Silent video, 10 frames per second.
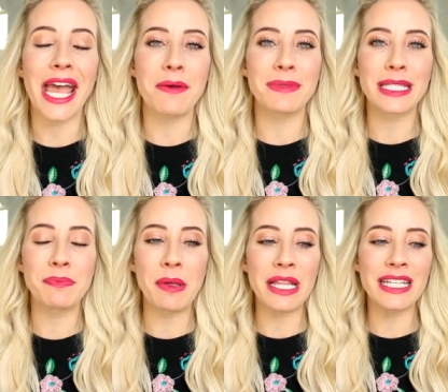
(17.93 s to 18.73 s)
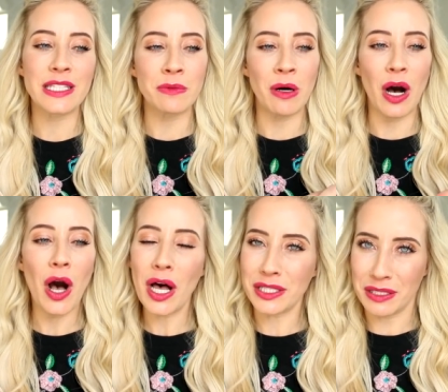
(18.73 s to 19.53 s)
I am spilling some
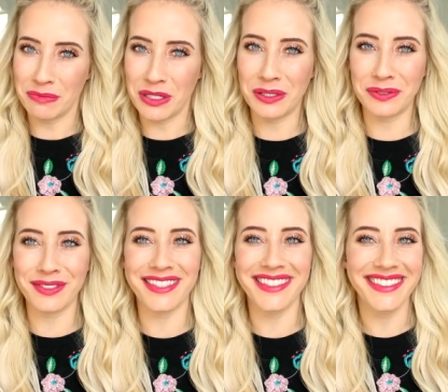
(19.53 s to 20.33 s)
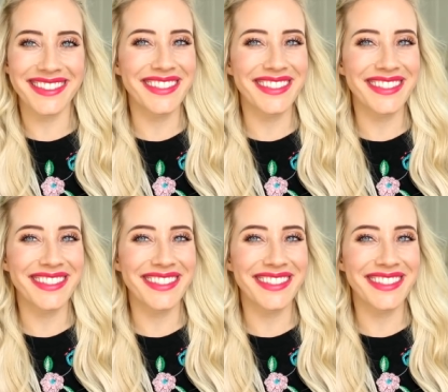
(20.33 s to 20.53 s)
awesome news.